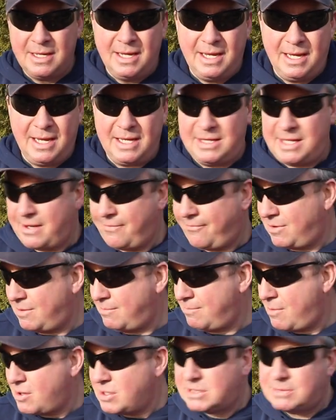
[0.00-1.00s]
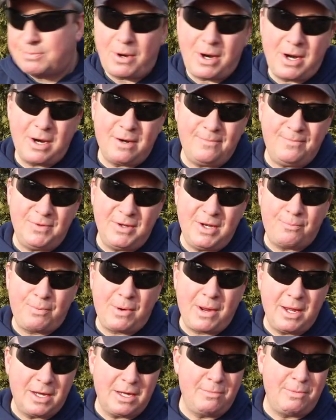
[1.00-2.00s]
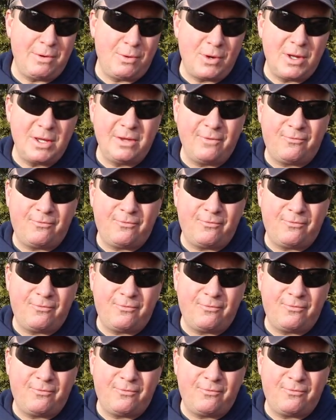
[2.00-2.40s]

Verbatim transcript: And I think for the most part, you're probably going to be running